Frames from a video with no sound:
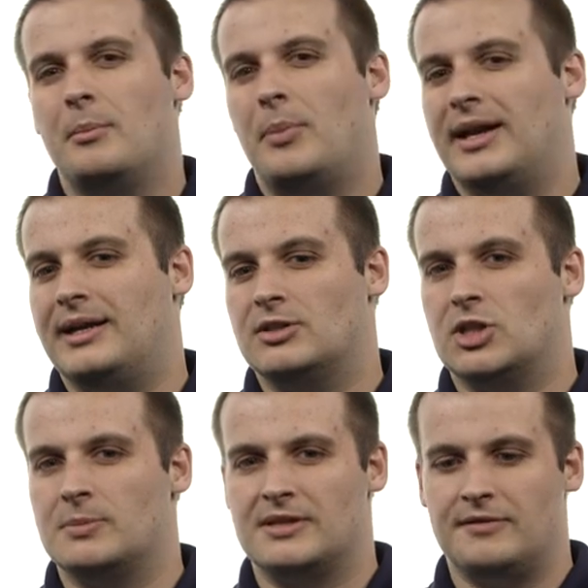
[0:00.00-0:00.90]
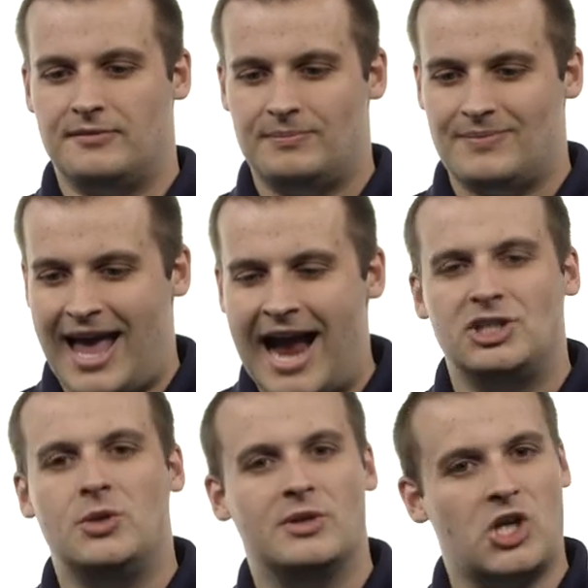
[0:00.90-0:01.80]
But in terms of
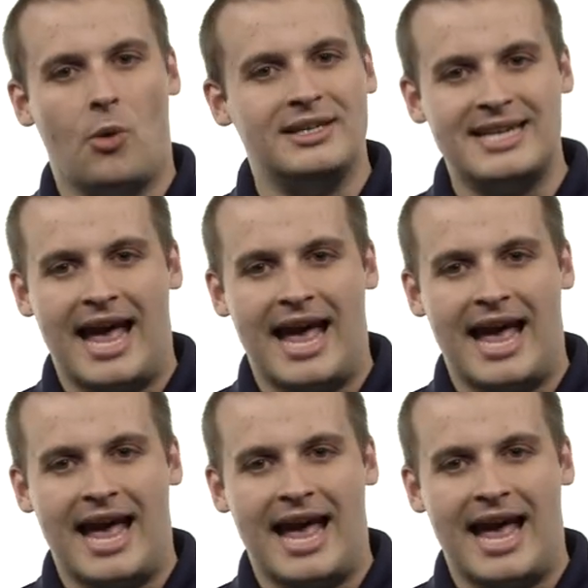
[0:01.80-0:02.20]
actually what's going to